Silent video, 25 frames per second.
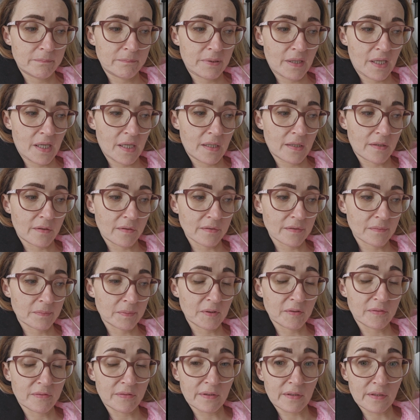in hospital for the
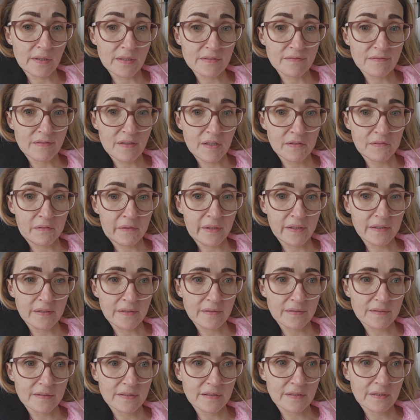last five weeks
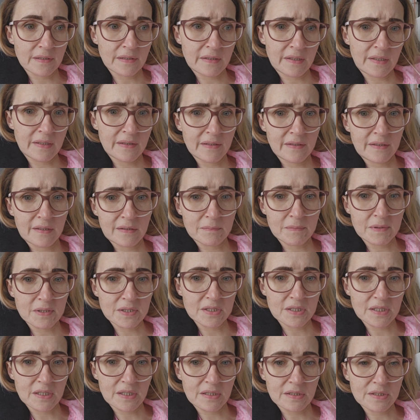and then the admission in
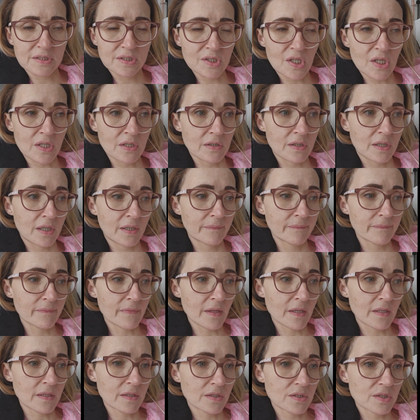January
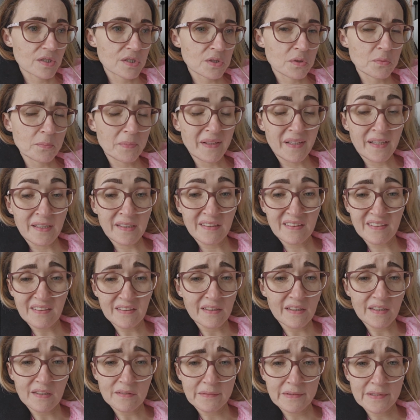taught me anything, it
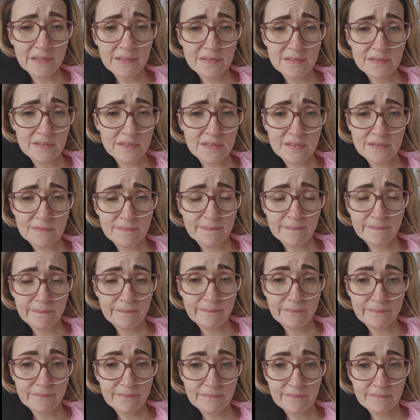was
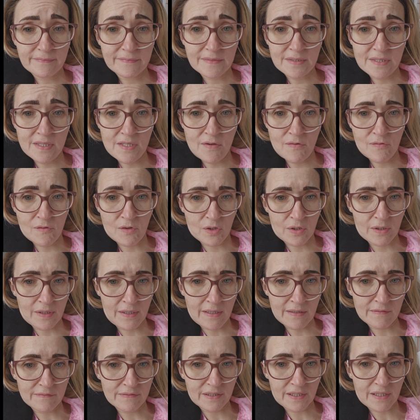you've got to
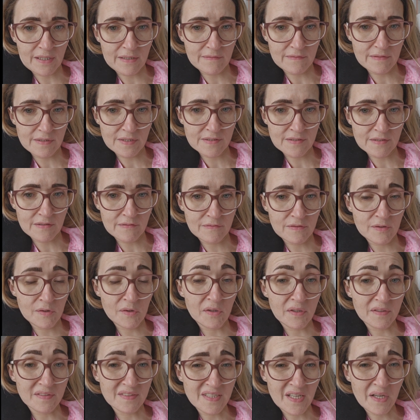advocate for yourself, you've got to
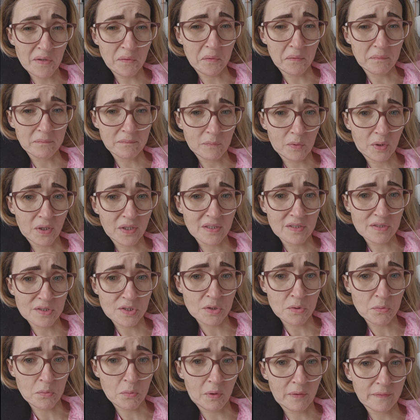tell them what it is you
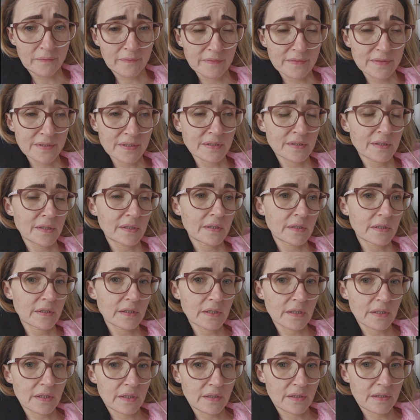want.
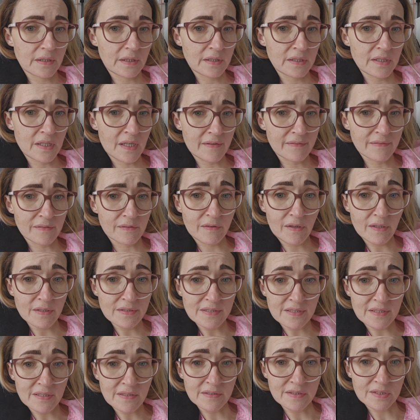And you have a right to know
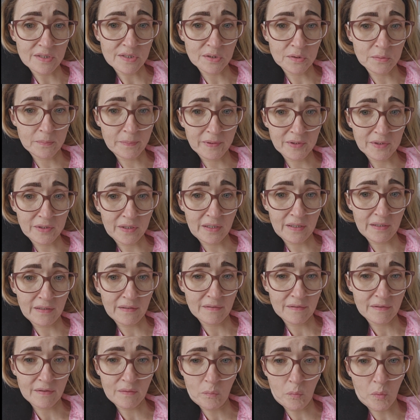it's your body, so
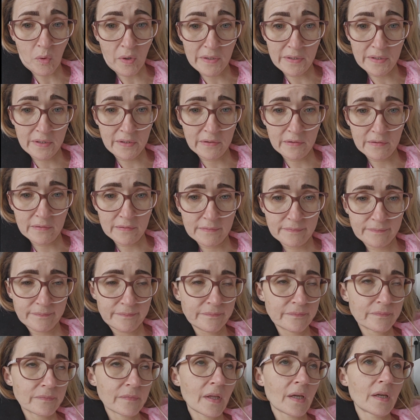why not?
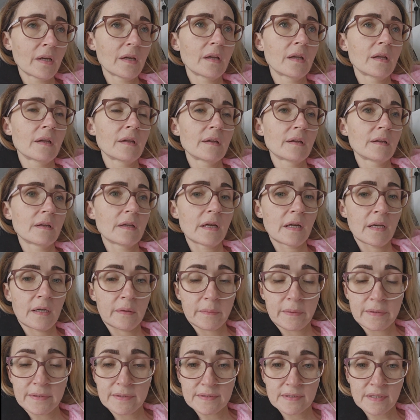Anyway,
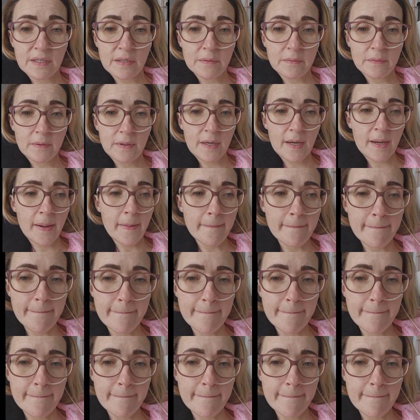so, um,